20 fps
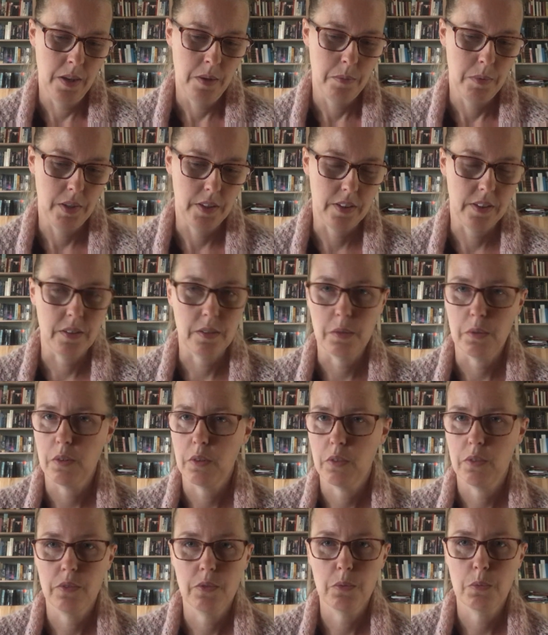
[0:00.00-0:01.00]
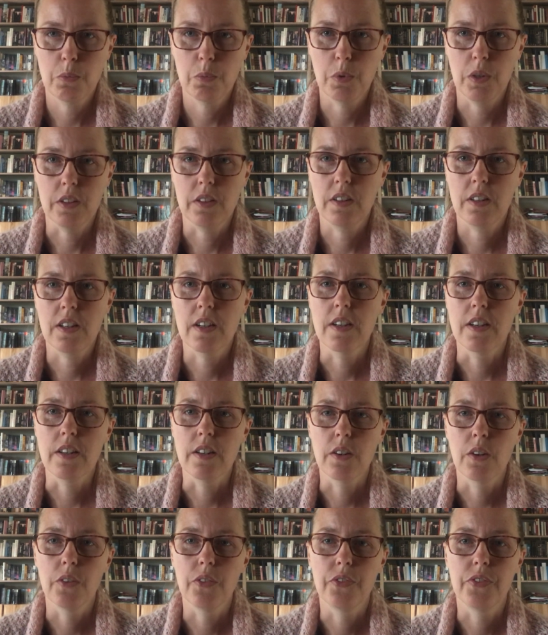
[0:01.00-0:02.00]
But what
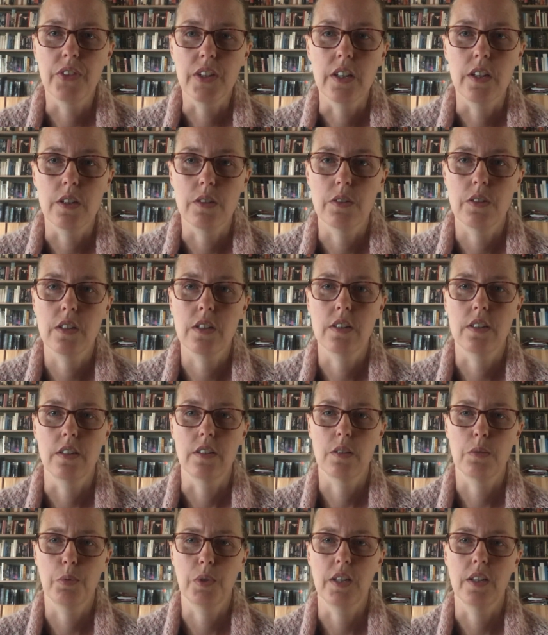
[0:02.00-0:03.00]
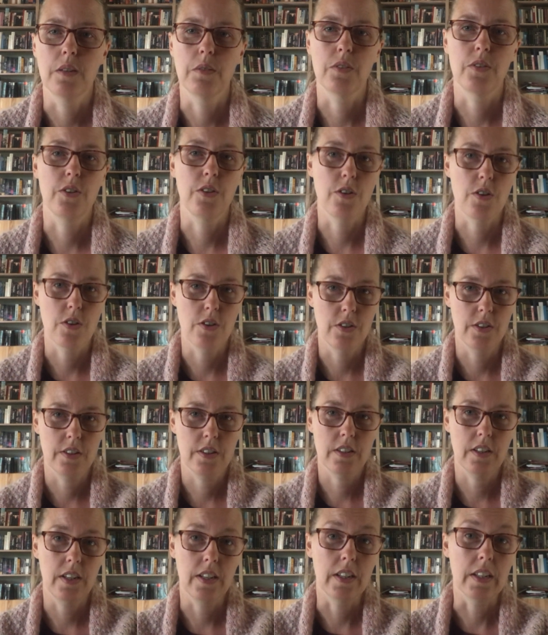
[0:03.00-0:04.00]
kind of video is this without
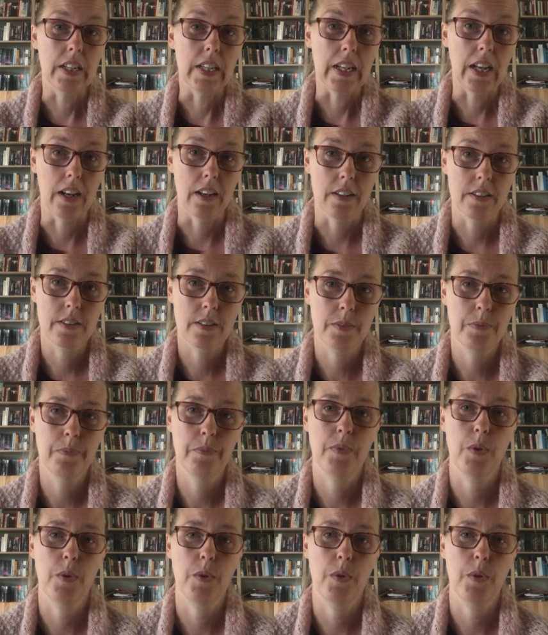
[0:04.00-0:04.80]
yarns and needles?